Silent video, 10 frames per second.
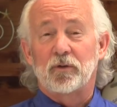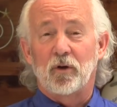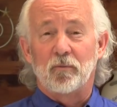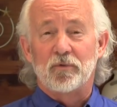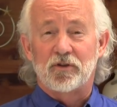
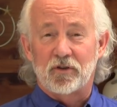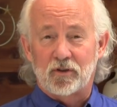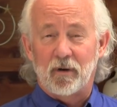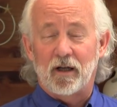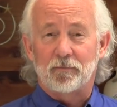dome's
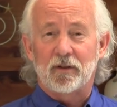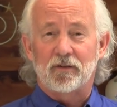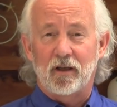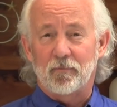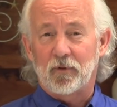just about up to
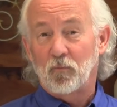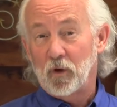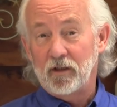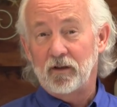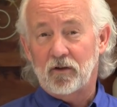temp. I'm
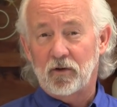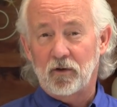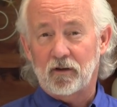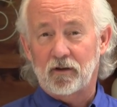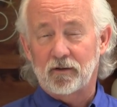ready to
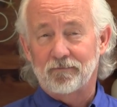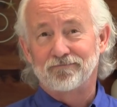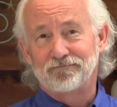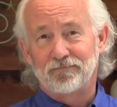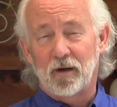cook,
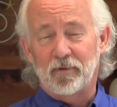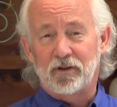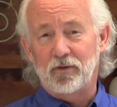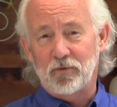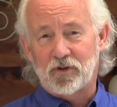
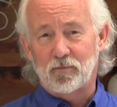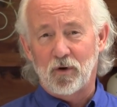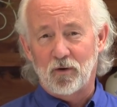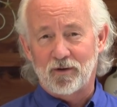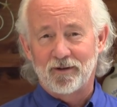barbecue,
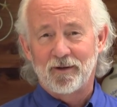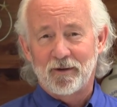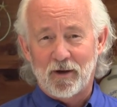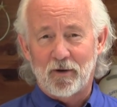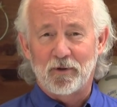smoke,
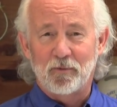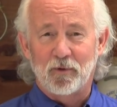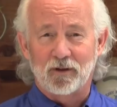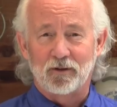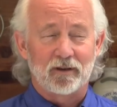however you
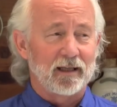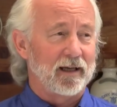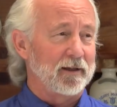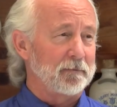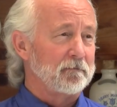want to look
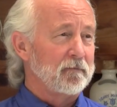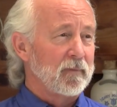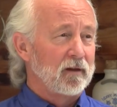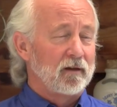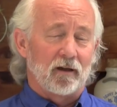at it.
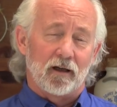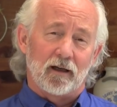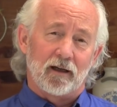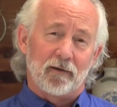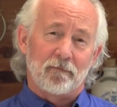
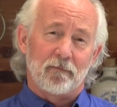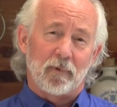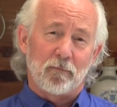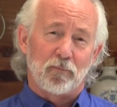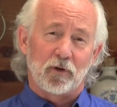Uh,
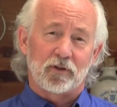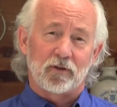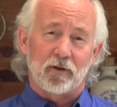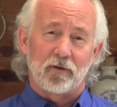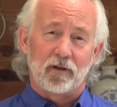I
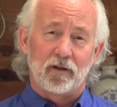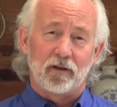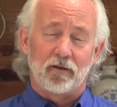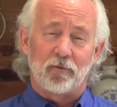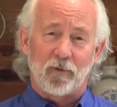put
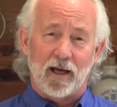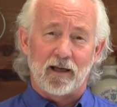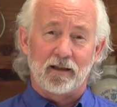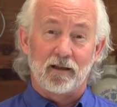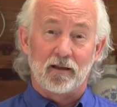the
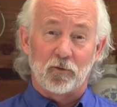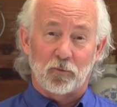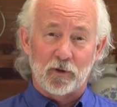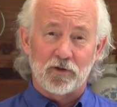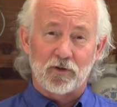fatty in the
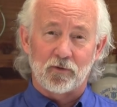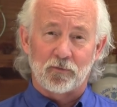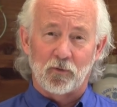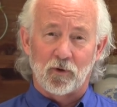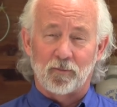freezer
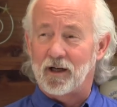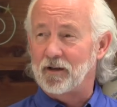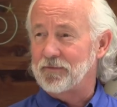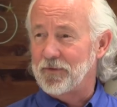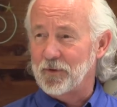for
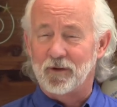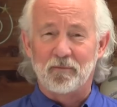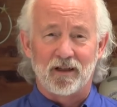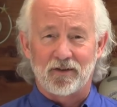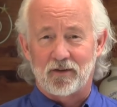about 30
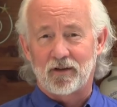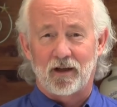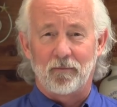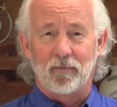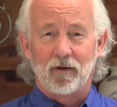minutes because
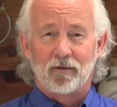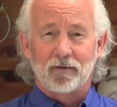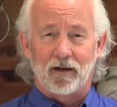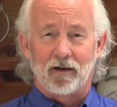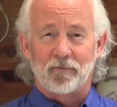I
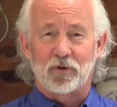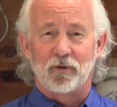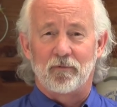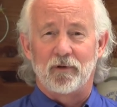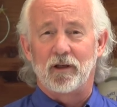kind of am
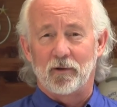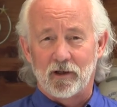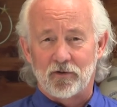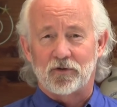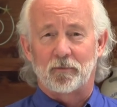shooting a video
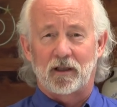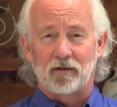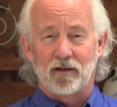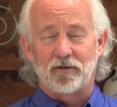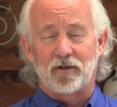here, so I'm
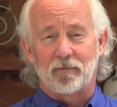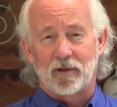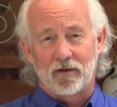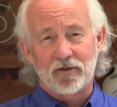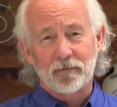condensing
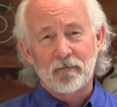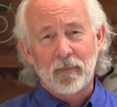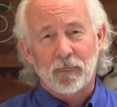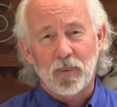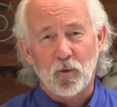things.
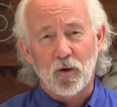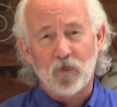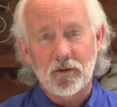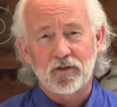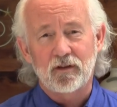The
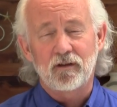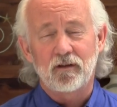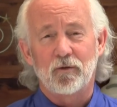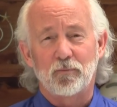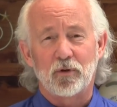
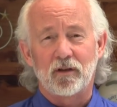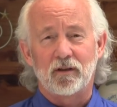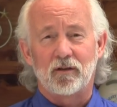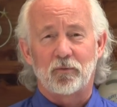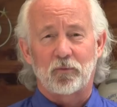reason you put
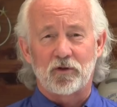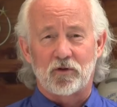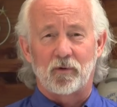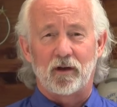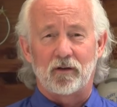it in the
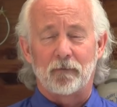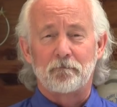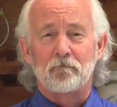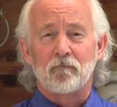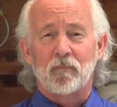refrigerator
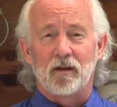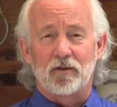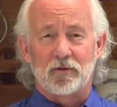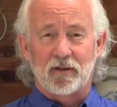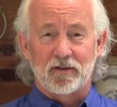
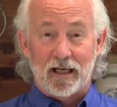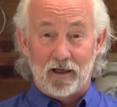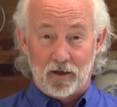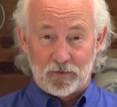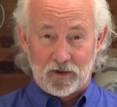is because that
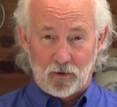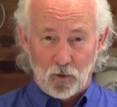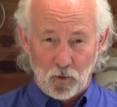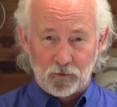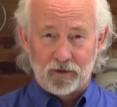helps it
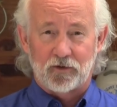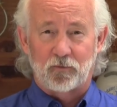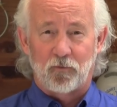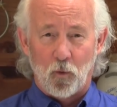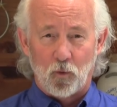hold its
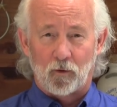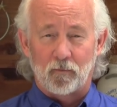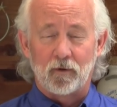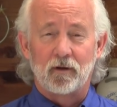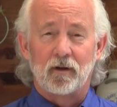
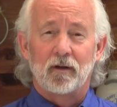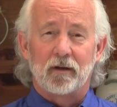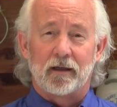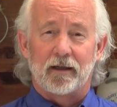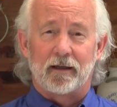form.
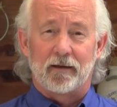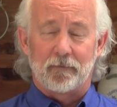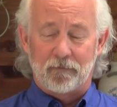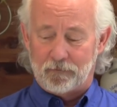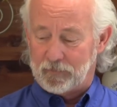Uh,
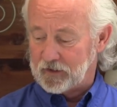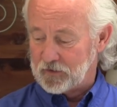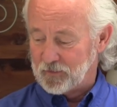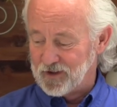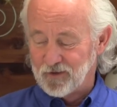
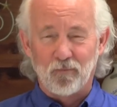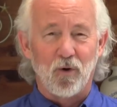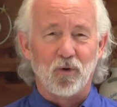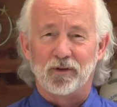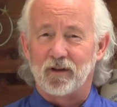because when you're
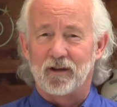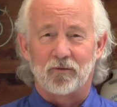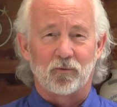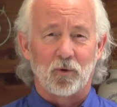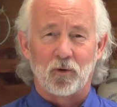molding it
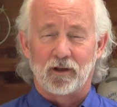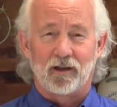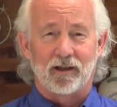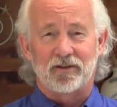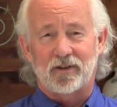and rolling
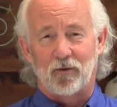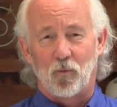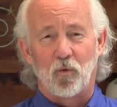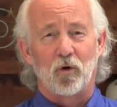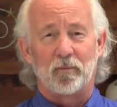it, it gets kind
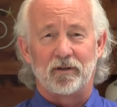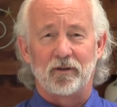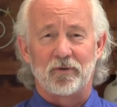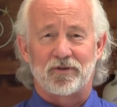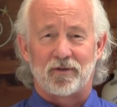of warm and
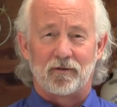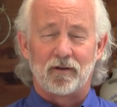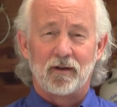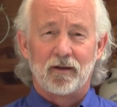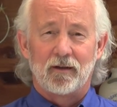loose, and
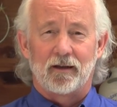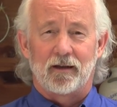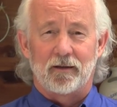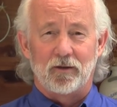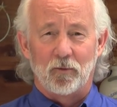
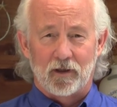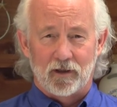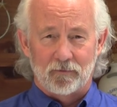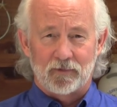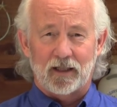uh, you want
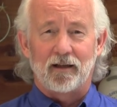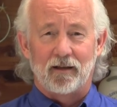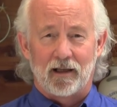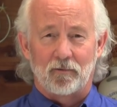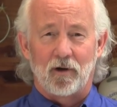to
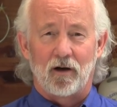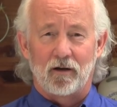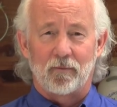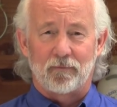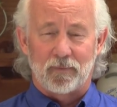tighten that
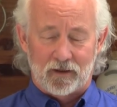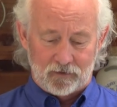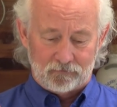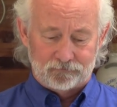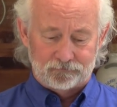log up
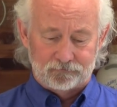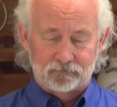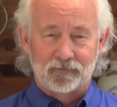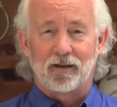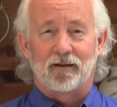uh,
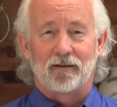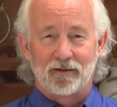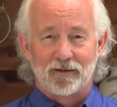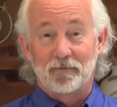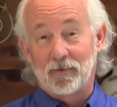
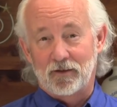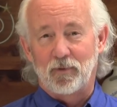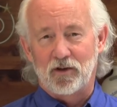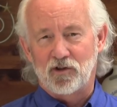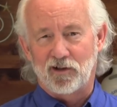as
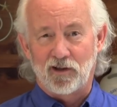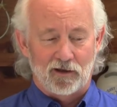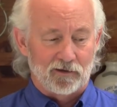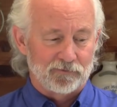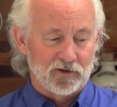best you
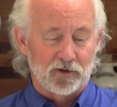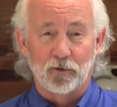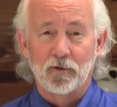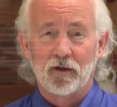can. So